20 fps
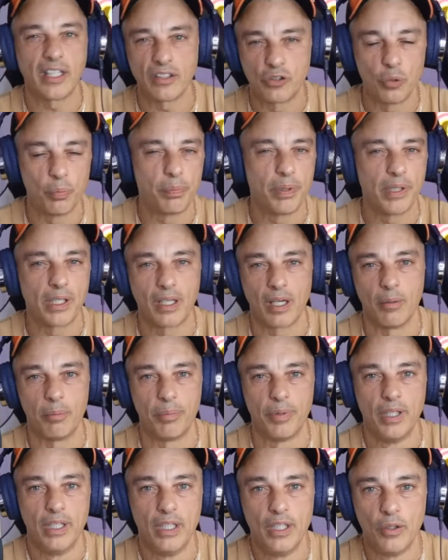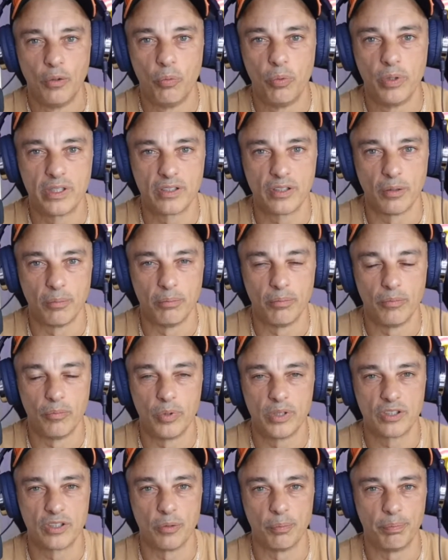to pick up with
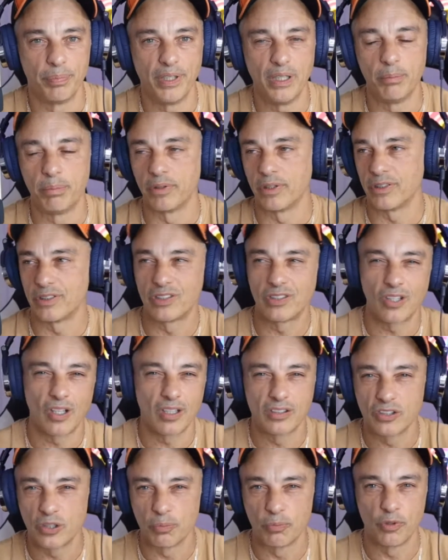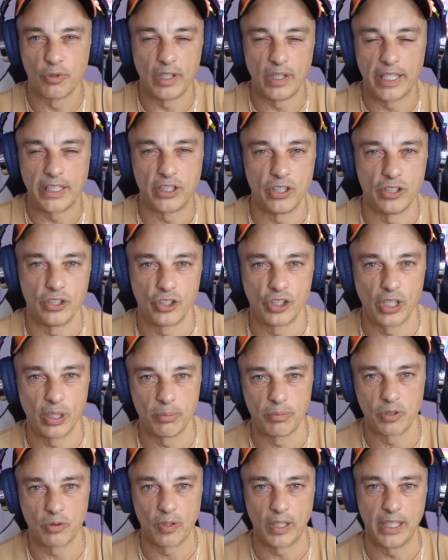some people and start some
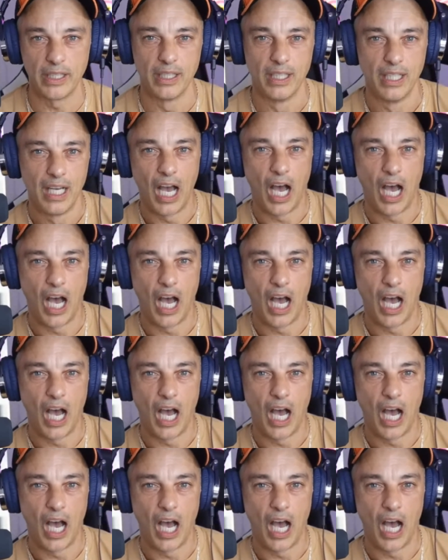relationships, right?